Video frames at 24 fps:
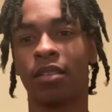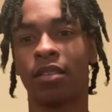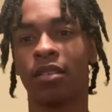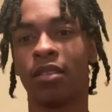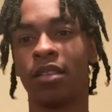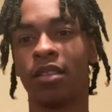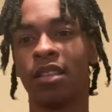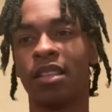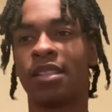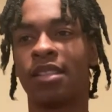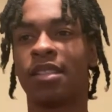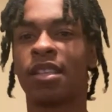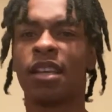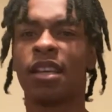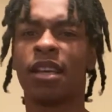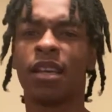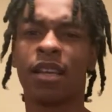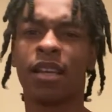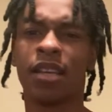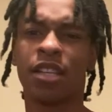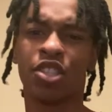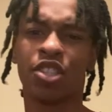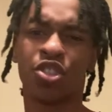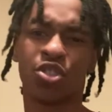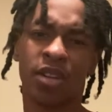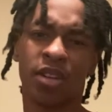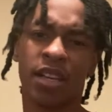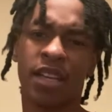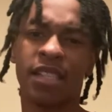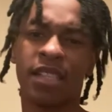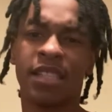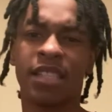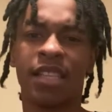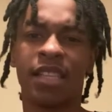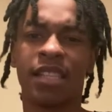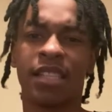this
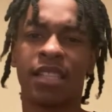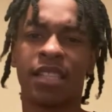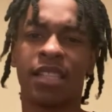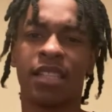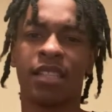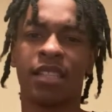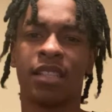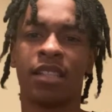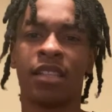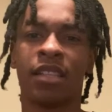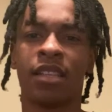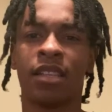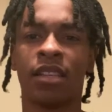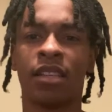transition